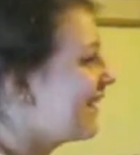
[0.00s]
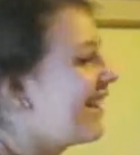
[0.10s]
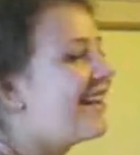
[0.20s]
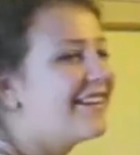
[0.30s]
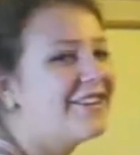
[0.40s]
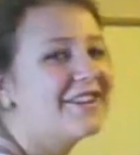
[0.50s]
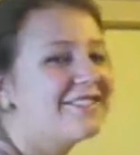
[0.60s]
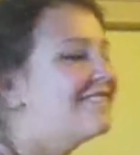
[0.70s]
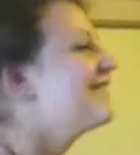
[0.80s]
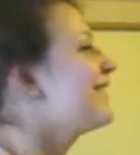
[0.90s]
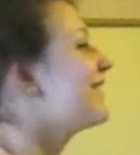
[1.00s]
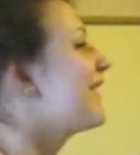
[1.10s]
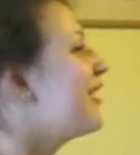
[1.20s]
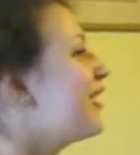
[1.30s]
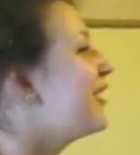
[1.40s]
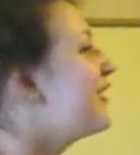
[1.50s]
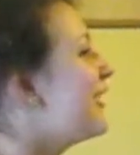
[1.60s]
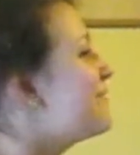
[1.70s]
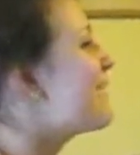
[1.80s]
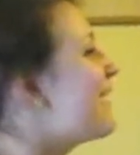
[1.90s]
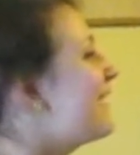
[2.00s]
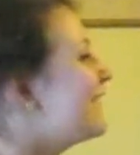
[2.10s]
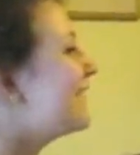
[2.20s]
I agree. You're a good grandpa.